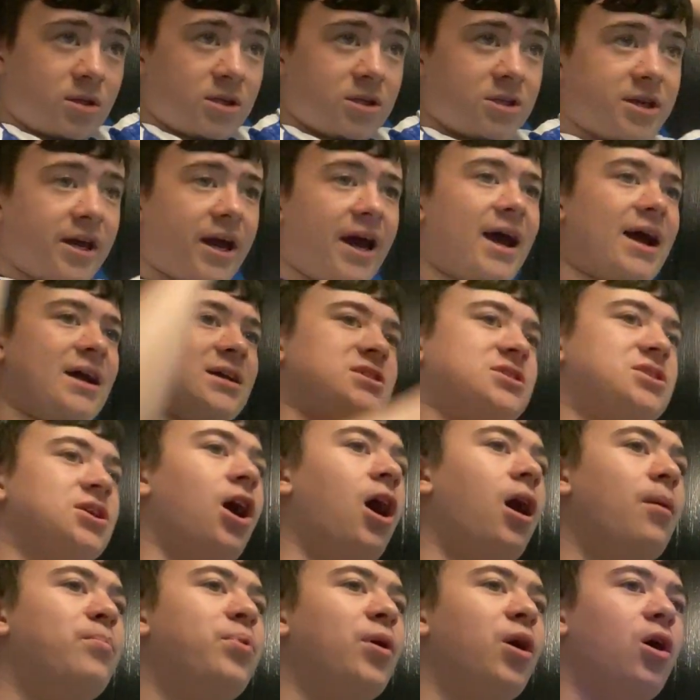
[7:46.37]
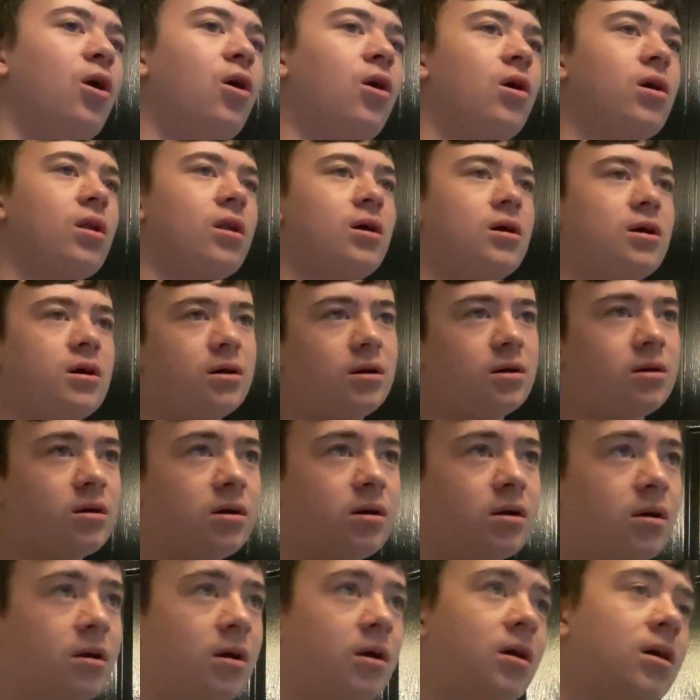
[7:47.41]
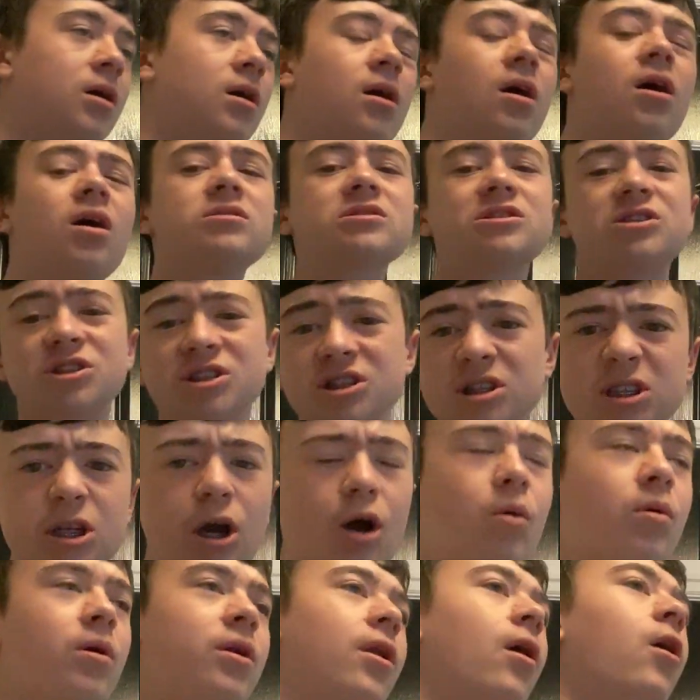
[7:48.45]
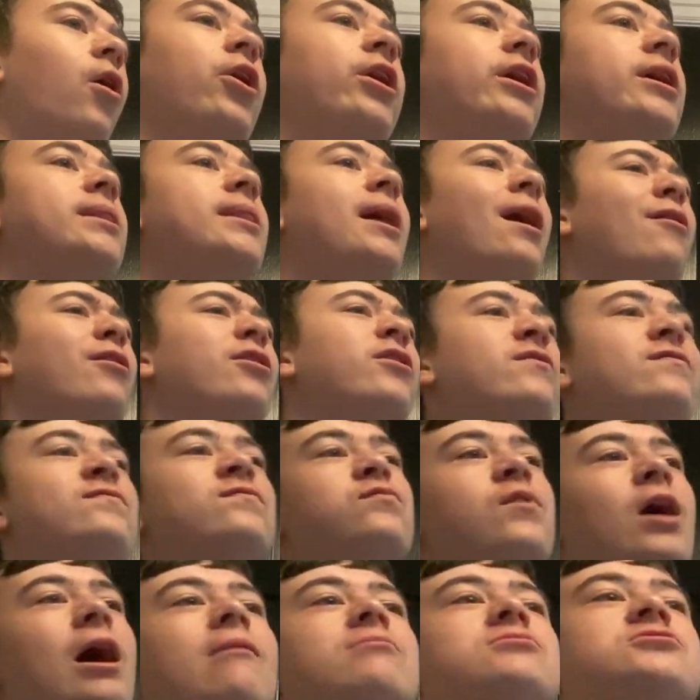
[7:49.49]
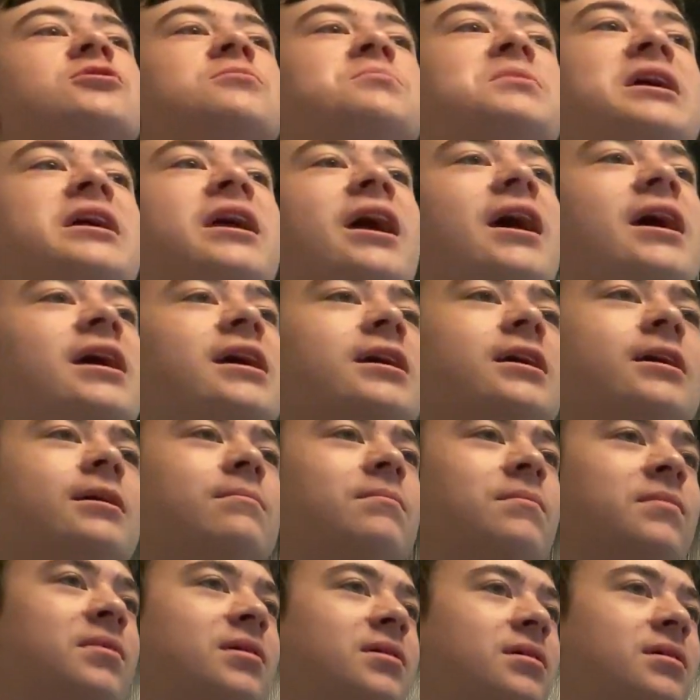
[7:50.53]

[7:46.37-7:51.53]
Yes, off ball. Oh. So annoying. That would have wrapped up the game.